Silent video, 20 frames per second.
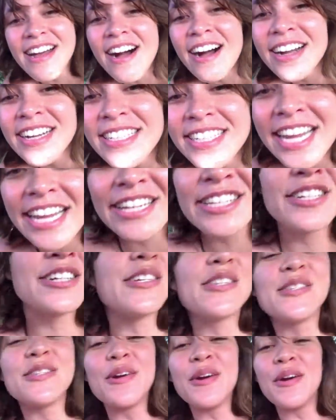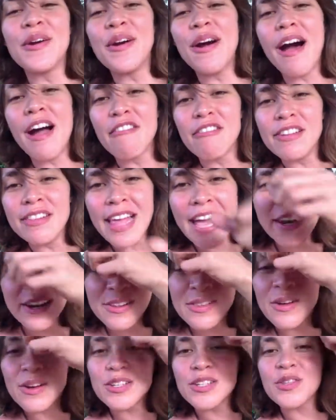architecture, so I relate a
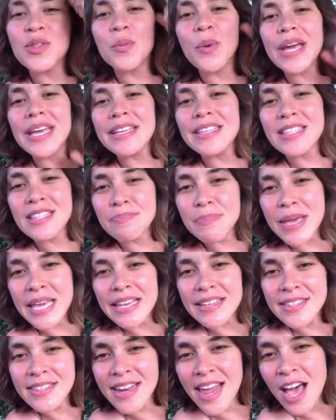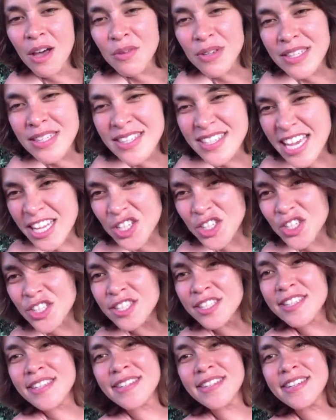lot to the way he speaks and how he
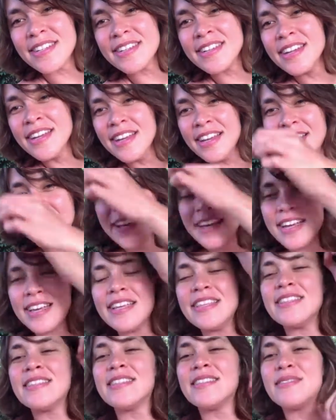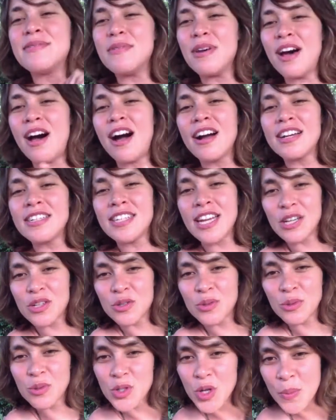sketches and his
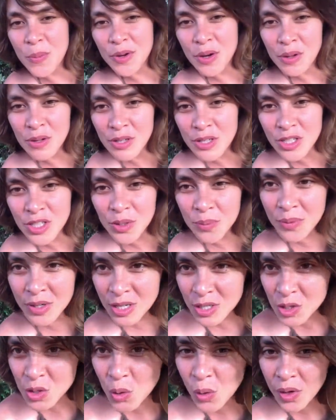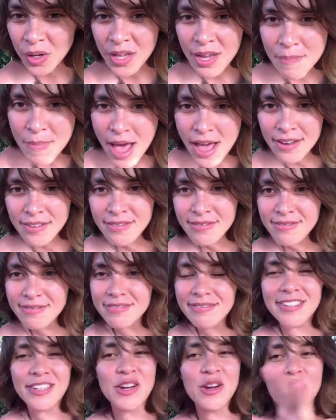architectural terminology when he's talking about,
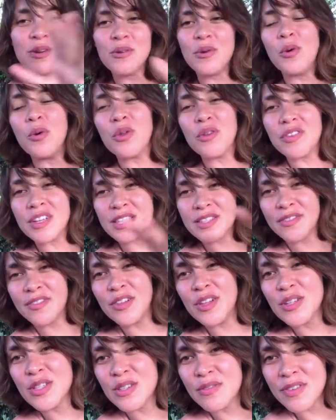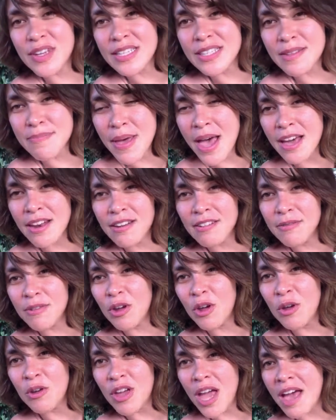all of his philosophies about
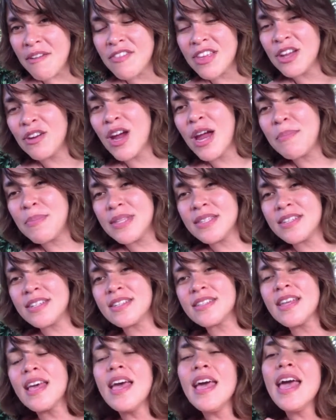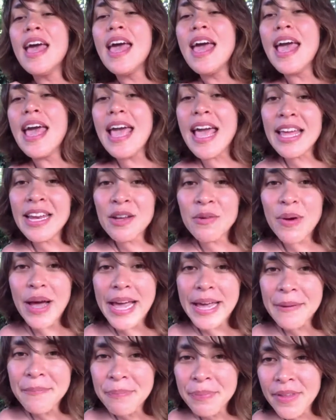having a great business.
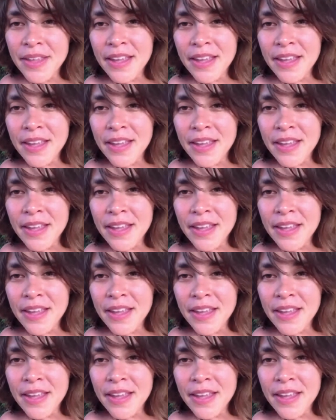Anyway,